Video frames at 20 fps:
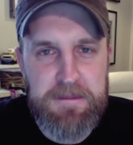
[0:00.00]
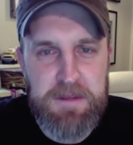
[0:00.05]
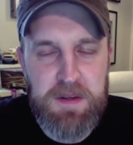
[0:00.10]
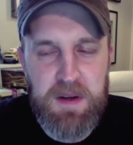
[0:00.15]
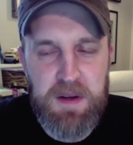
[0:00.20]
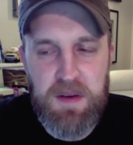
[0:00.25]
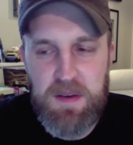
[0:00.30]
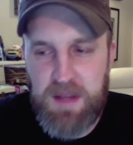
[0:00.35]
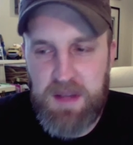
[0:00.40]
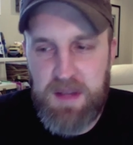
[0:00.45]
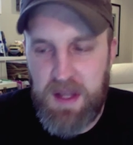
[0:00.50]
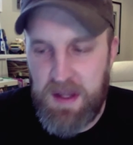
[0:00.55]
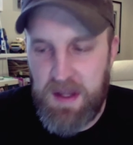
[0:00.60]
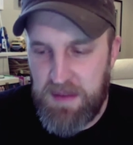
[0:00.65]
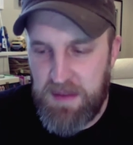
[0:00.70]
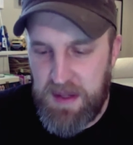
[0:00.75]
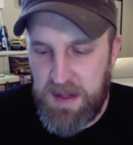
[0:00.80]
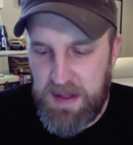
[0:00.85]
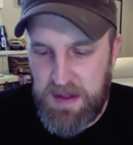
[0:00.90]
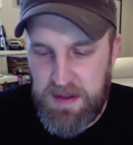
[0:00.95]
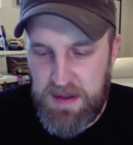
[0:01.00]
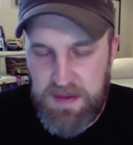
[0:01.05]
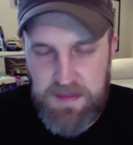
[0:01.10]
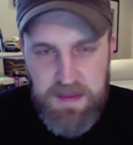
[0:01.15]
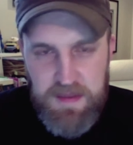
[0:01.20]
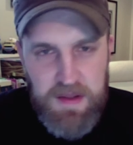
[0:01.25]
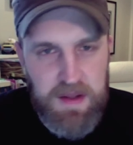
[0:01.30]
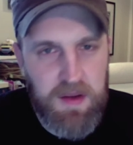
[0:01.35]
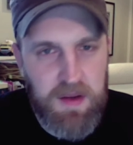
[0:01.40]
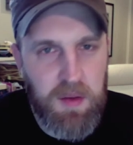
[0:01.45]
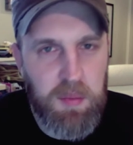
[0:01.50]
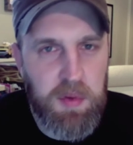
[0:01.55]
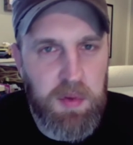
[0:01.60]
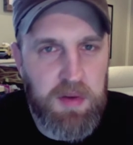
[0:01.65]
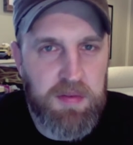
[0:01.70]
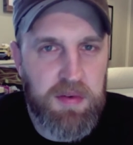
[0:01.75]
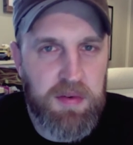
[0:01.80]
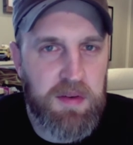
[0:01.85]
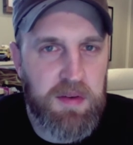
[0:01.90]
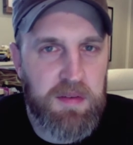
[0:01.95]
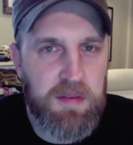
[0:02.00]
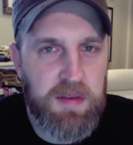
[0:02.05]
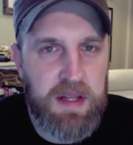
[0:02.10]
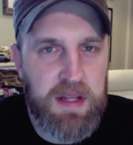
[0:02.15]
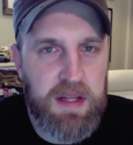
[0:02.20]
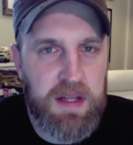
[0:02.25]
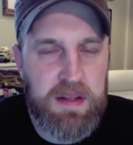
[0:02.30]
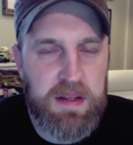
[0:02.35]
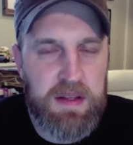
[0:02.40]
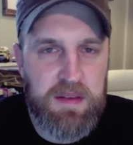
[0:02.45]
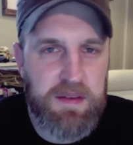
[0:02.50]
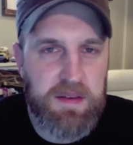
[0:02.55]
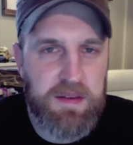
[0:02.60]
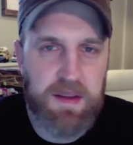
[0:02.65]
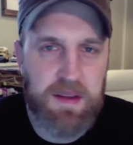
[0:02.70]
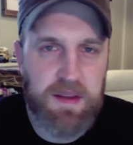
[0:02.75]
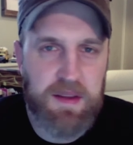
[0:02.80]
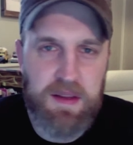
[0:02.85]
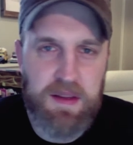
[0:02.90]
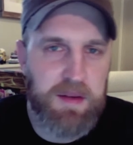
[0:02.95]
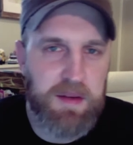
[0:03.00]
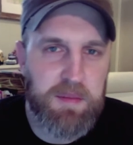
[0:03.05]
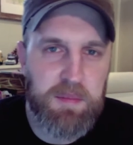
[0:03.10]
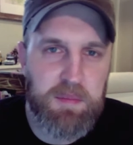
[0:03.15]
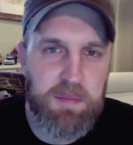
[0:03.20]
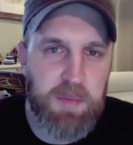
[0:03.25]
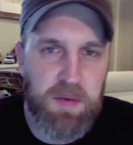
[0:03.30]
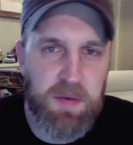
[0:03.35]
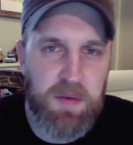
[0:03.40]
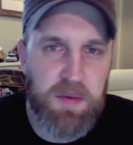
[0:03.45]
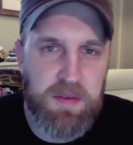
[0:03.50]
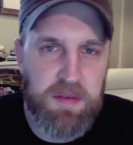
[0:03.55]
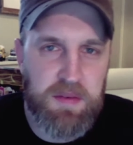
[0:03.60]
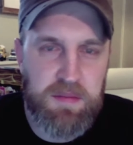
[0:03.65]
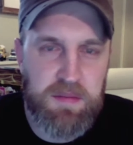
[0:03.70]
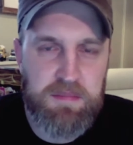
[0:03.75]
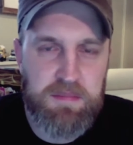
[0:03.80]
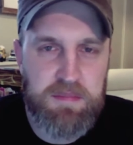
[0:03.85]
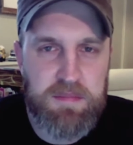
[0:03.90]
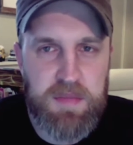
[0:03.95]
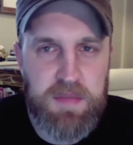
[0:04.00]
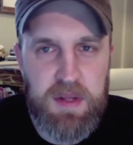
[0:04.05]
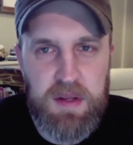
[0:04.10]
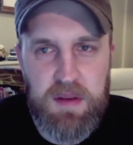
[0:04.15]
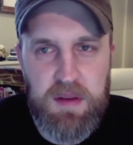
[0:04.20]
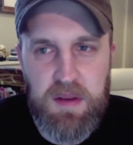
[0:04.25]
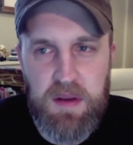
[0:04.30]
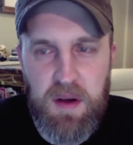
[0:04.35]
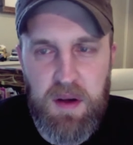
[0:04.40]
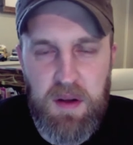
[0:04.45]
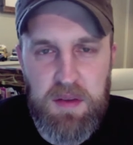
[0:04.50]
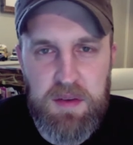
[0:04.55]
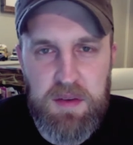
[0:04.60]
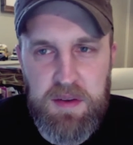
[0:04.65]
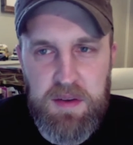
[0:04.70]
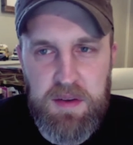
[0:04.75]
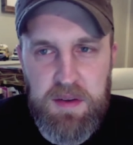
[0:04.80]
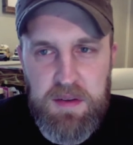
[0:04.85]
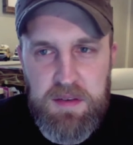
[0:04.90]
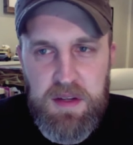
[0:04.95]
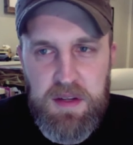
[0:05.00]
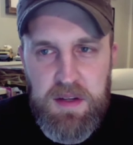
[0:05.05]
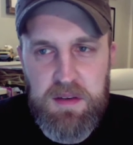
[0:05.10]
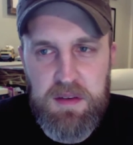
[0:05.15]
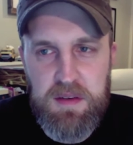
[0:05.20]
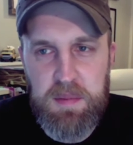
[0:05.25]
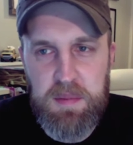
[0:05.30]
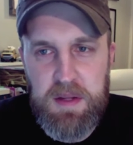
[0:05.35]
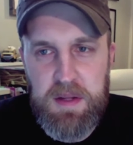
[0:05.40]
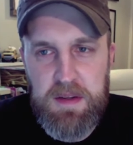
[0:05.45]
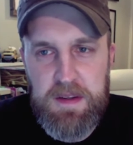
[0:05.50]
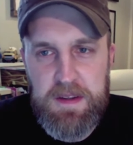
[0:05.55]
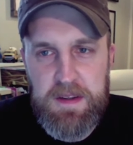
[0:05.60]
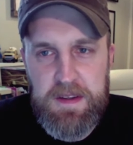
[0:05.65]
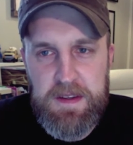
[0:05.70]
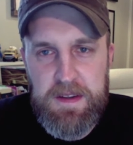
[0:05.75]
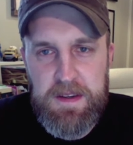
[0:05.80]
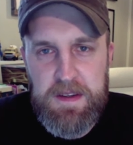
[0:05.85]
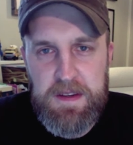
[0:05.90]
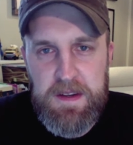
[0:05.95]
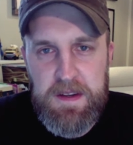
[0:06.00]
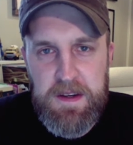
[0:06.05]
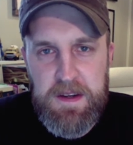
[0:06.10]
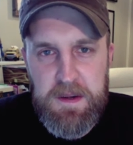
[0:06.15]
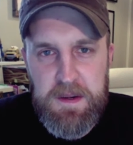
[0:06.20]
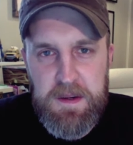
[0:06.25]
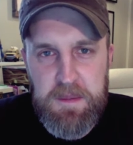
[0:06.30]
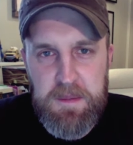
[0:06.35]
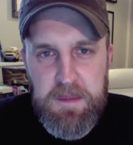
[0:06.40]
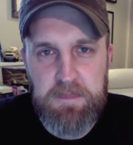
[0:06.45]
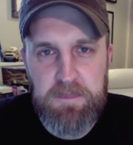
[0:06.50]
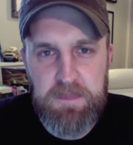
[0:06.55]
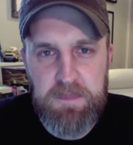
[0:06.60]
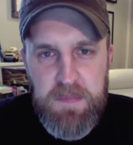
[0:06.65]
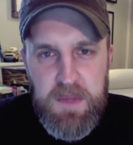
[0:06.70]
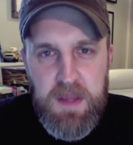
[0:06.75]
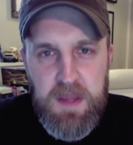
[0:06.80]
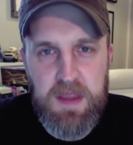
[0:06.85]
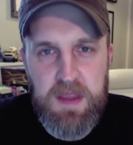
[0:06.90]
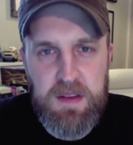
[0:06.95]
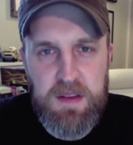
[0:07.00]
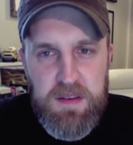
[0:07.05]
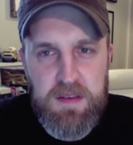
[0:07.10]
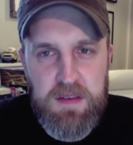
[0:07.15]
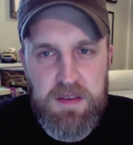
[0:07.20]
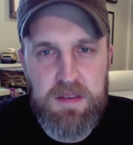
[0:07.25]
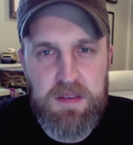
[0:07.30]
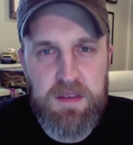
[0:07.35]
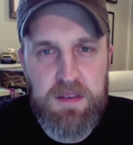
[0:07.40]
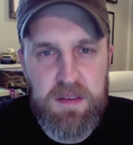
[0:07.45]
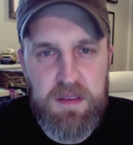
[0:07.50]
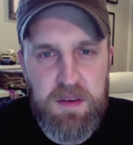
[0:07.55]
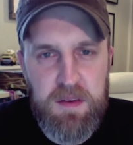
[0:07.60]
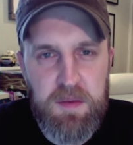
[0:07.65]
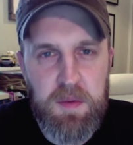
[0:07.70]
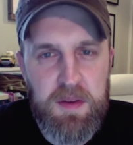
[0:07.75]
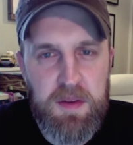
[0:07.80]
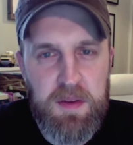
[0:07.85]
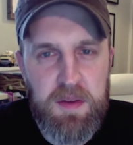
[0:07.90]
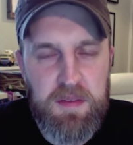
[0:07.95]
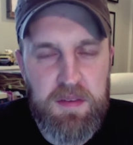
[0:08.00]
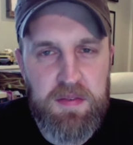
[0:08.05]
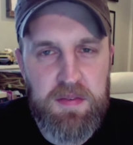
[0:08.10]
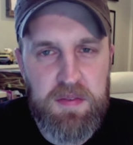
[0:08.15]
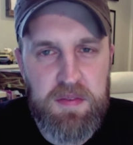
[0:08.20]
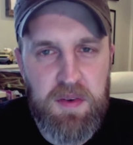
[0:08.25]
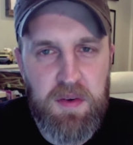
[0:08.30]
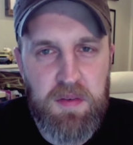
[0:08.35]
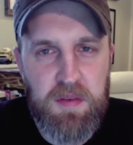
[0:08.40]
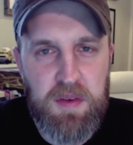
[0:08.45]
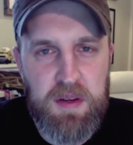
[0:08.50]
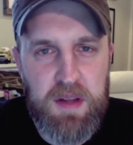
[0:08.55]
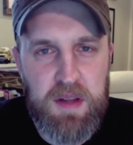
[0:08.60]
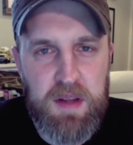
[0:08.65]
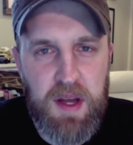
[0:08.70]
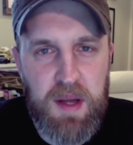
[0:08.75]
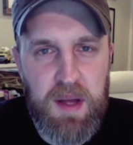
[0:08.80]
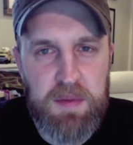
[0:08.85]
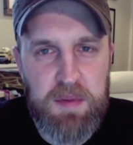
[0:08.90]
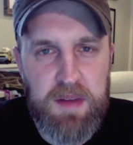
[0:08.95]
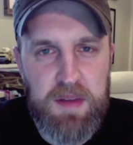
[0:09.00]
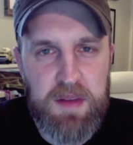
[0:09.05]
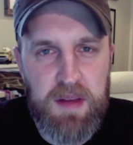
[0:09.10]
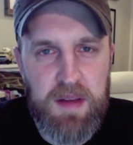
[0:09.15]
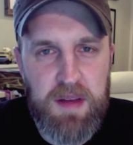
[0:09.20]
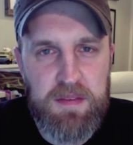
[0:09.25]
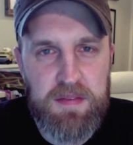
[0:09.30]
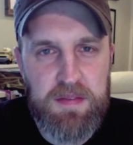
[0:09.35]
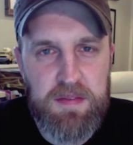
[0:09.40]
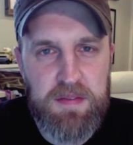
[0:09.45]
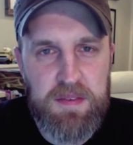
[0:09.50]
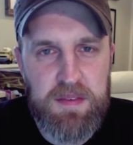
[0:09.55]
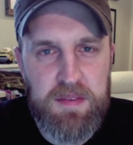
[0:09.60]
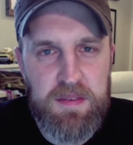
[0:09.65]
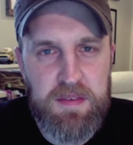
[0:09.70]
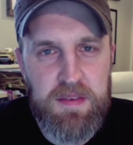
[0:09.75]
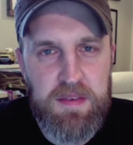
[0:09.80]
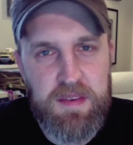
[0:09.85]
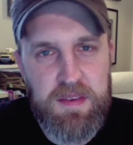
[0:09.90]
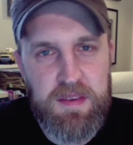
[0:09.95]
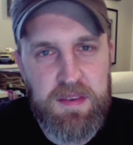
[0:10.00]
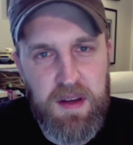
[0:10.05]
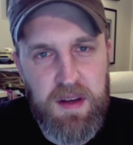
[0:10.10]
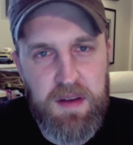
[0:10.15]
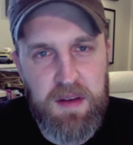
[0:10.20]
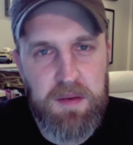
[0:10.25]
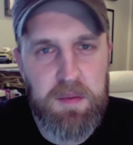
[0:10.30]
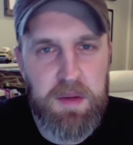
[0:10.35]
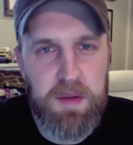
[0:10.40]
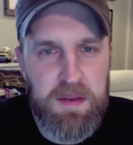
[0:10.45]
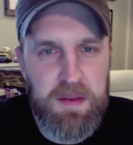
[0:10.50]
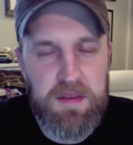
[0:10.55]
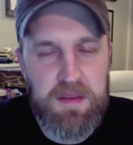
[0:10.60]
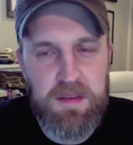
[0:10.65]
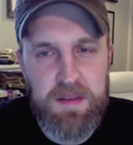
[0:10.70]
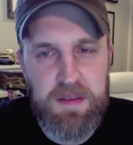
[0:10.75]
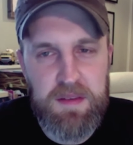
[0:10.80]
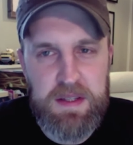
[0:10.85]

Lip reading: So I always kind of have, like, a notebook full of ideas, I think, like most author illustrators, but I think just certain ones have, over time, just kind of stuck with